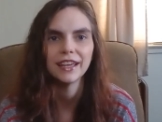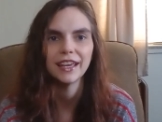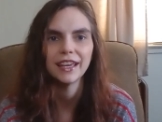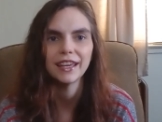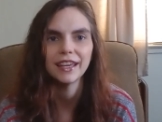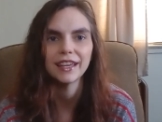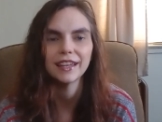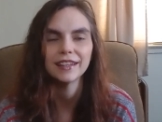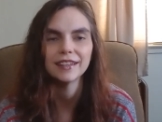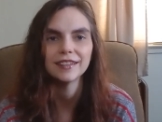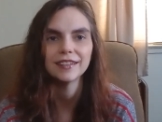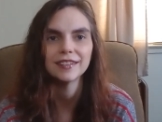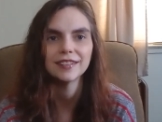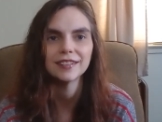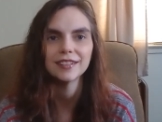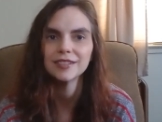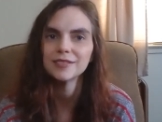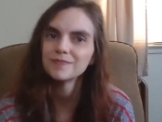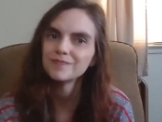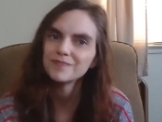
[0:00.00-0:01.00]
and
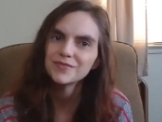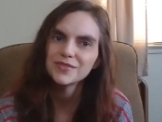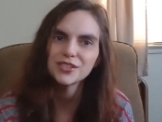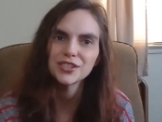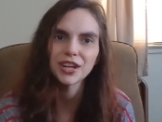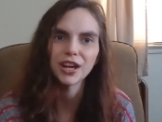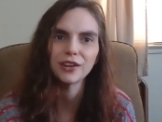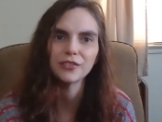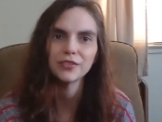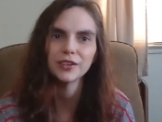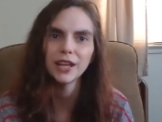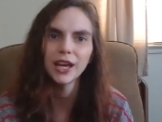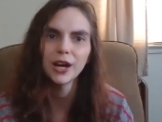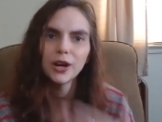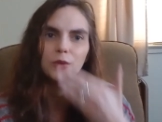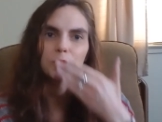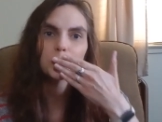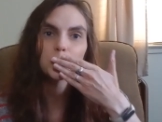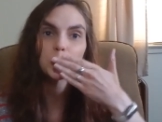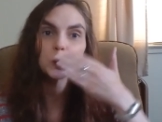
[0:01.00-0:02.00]
ciao for
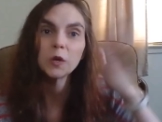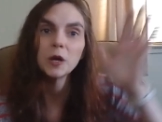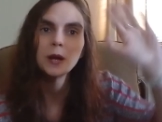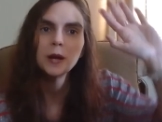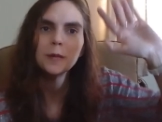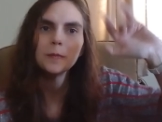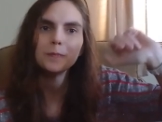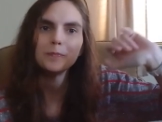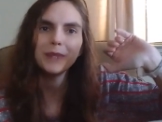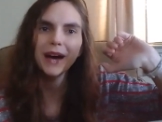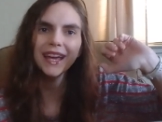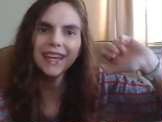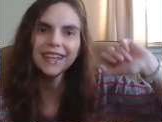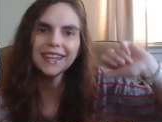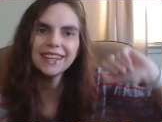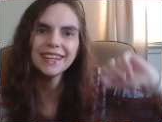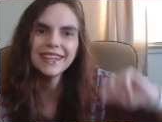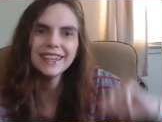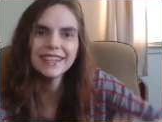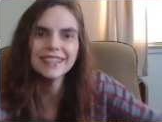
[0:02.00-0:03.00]
now.
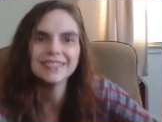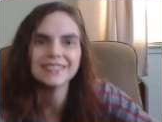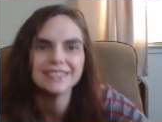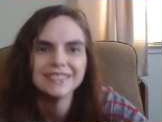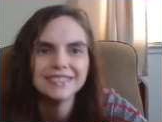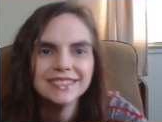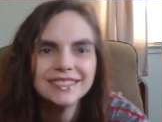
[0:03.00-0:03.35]
Bye.